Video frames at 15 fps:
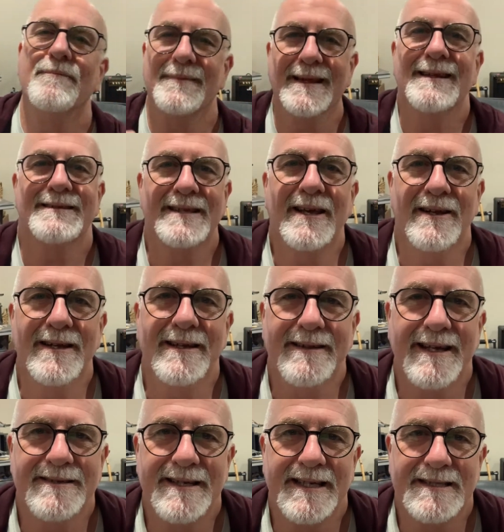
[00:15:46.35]
So you need
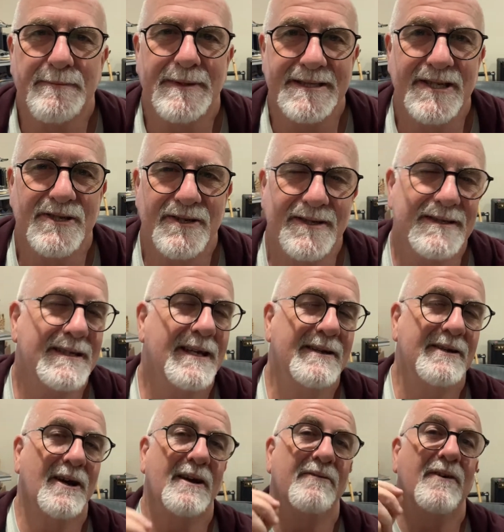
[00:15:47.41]
those expositions. You've
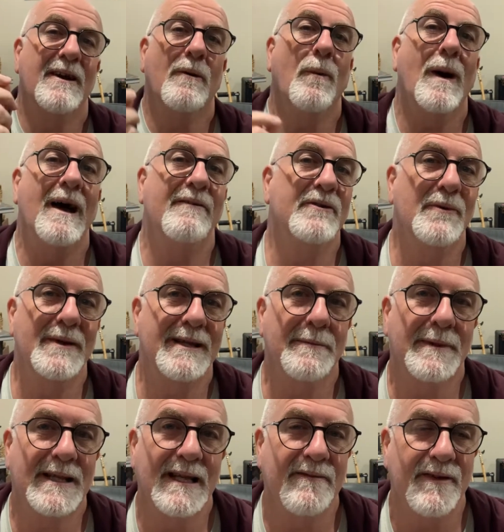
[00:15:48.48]
got to find a way of doing them
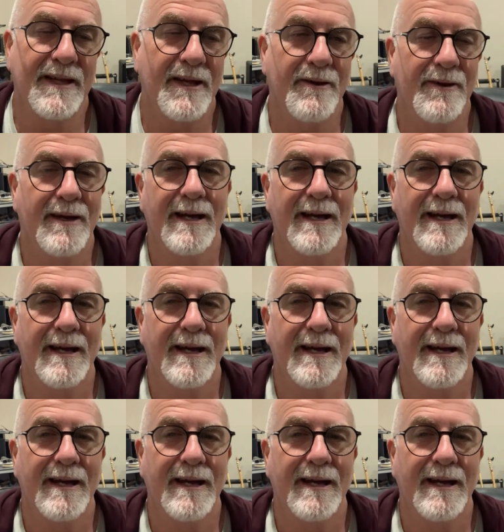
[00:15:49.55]
clever, though.